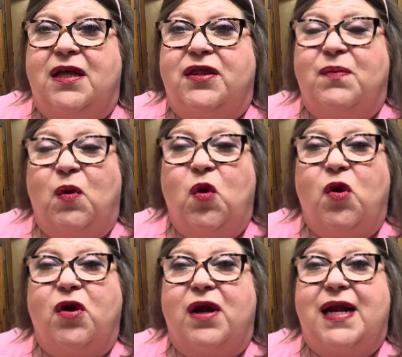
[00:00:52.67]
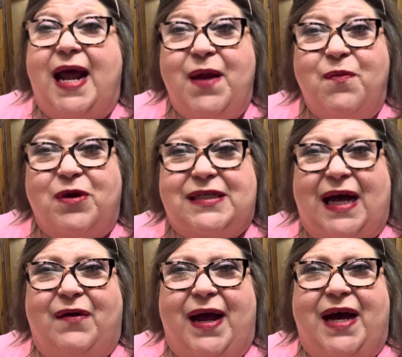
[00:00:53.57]
the more neighbors
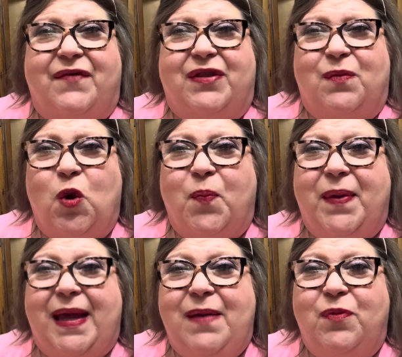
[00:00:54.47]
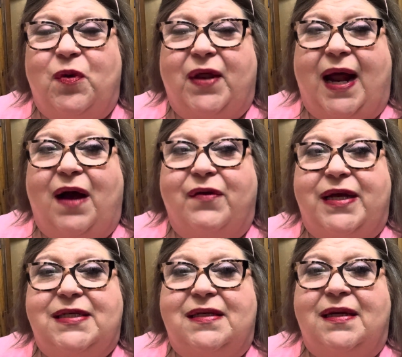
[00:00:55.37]
I'll have and the more people that I'll
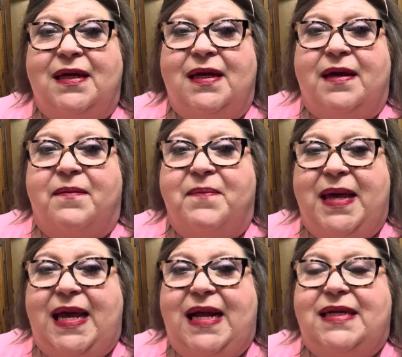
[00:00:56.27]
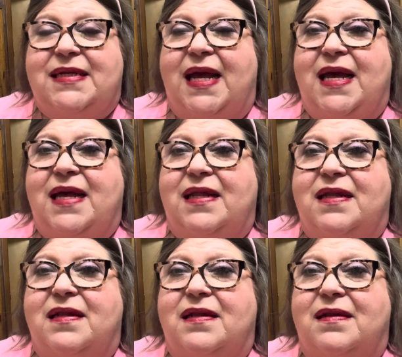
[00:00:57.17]
get to meet and